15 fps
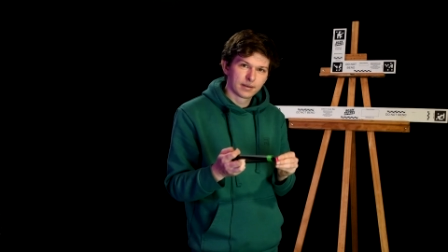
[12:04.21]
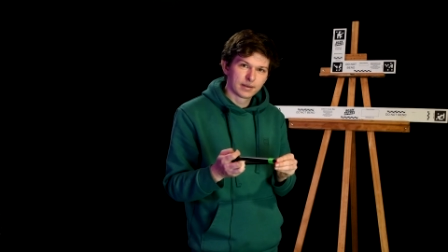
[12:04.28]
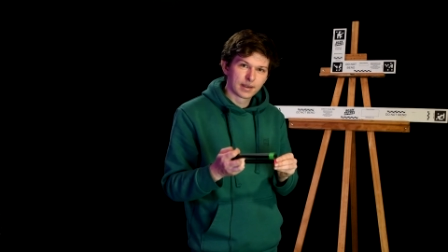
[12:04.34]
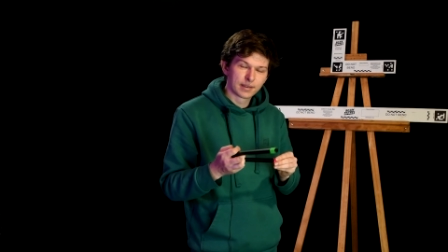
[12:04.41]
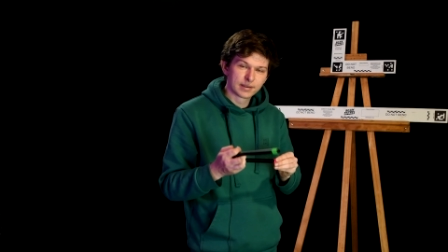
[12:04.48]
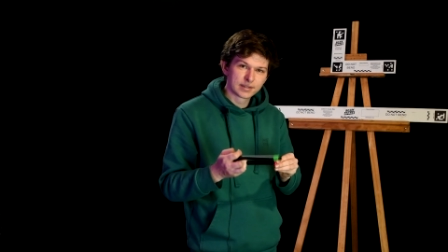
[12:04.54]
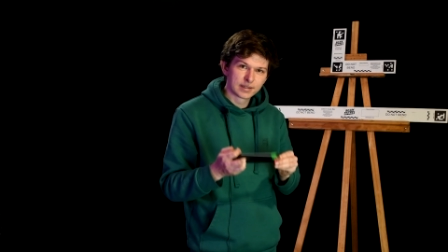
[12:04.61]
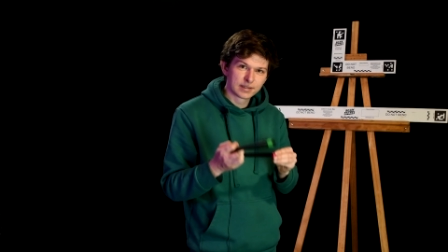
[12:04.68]

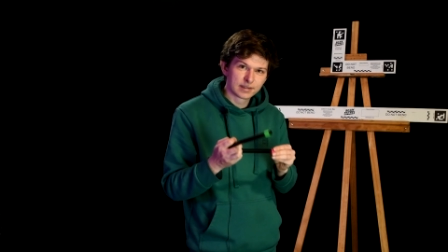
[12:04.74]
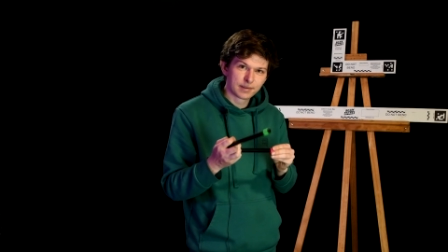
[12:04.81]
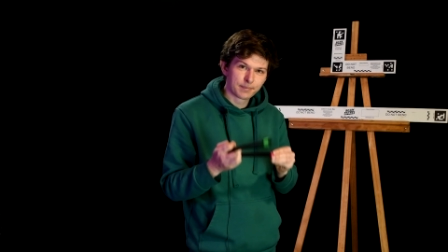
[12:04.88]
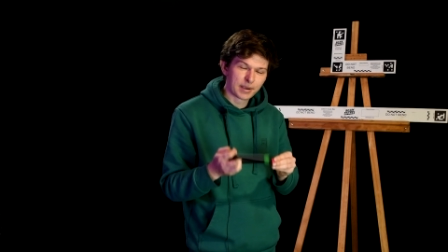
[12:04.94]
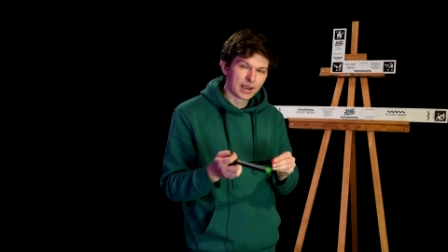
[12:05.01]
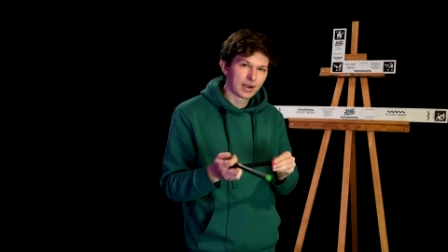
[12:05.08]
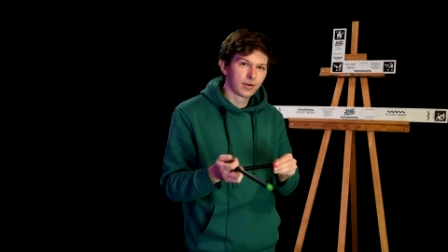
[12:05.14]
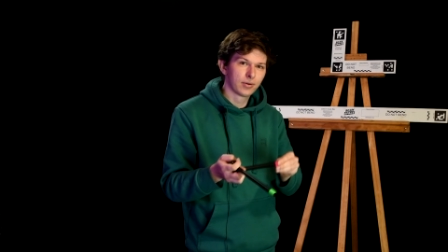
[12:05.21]
Now this is the
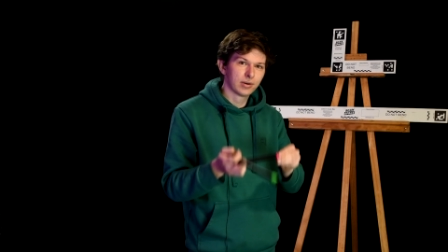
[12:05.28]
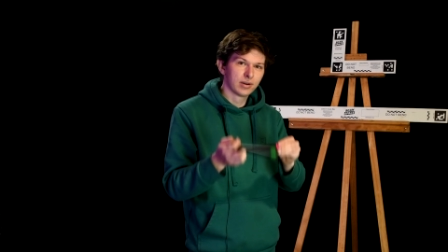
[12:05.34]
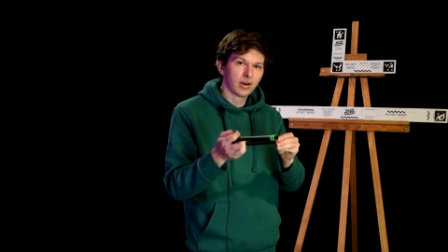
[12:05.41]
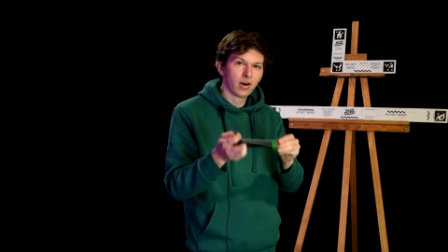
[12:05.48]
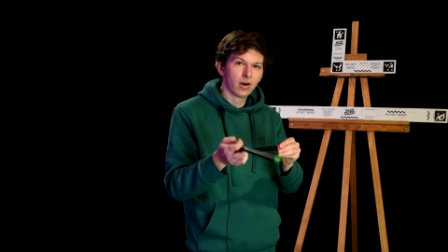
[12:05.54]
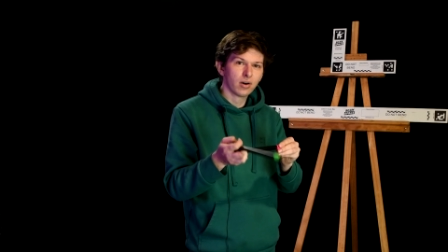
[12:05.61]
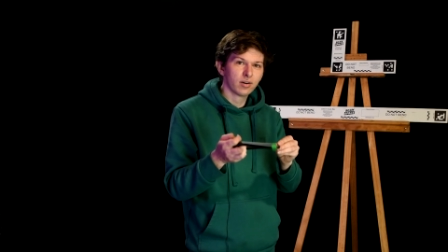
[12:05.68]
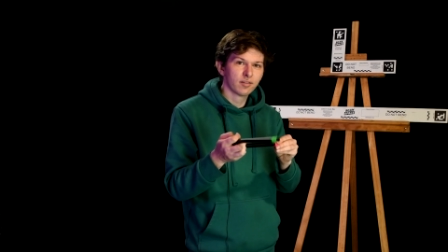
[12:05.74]
power
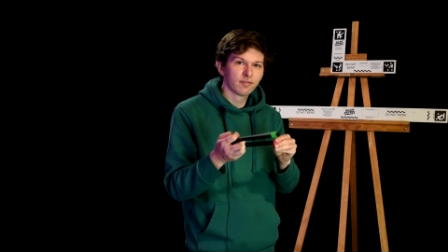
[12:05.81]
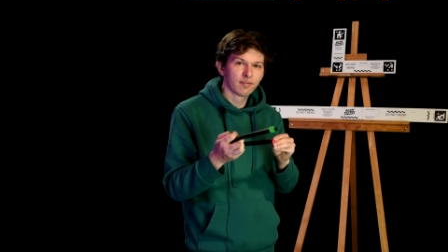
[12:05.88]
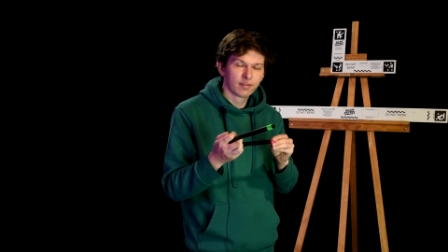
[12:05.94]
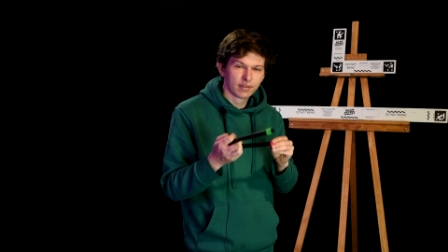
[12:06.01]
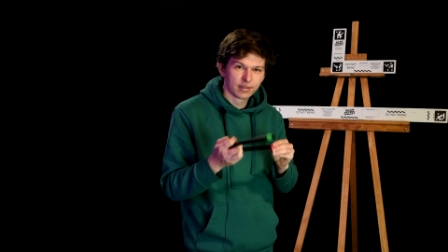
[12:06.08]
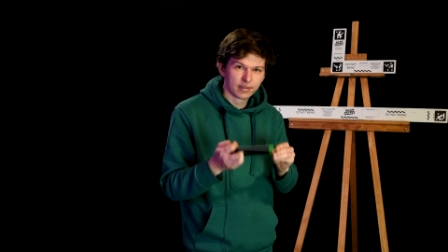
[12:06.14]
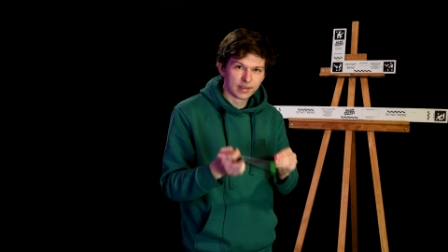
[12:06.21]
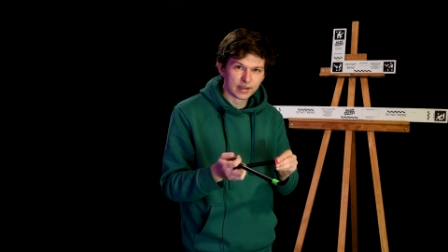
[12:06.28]
of
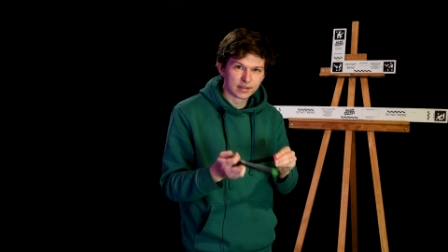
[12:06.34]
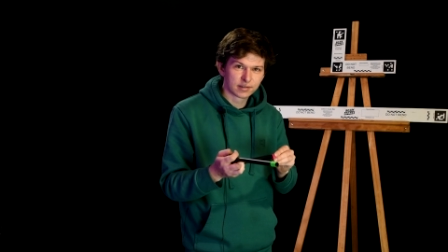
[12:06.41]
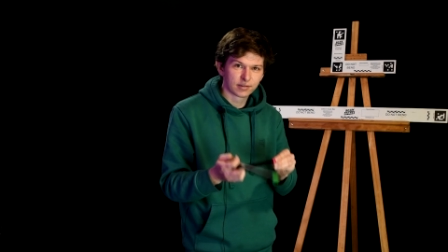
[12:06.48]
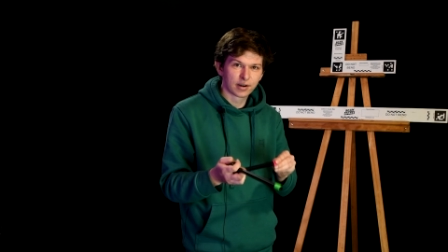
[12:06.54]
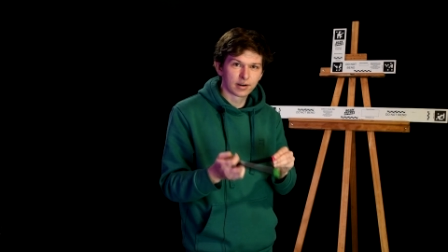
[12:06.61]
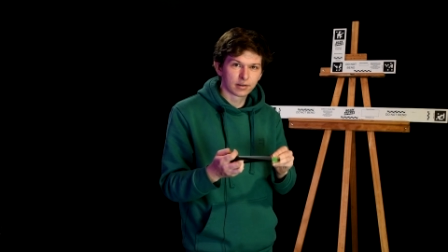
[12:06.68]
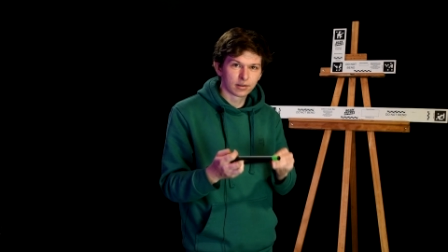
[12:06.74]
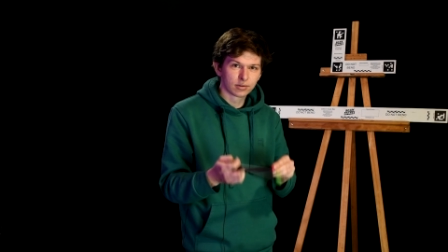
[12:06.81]
these
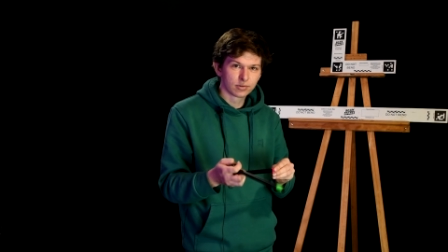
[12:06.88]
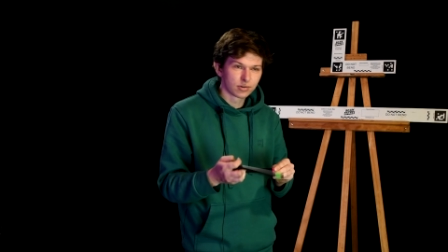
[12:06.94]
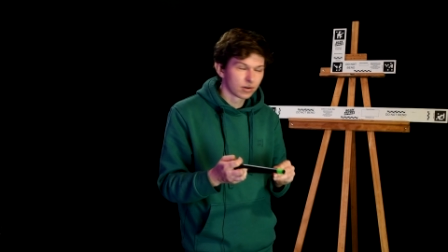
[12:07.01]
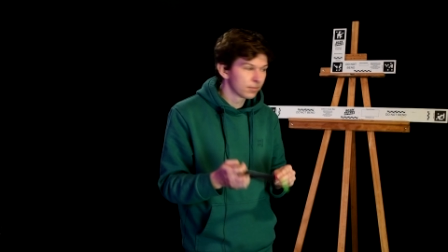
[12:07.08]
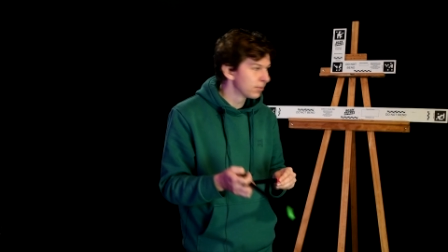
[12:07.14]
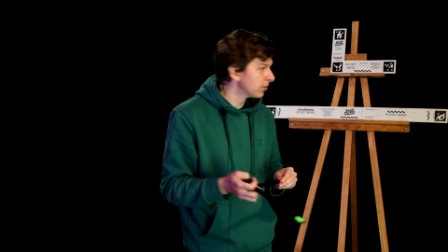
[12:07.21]
ground control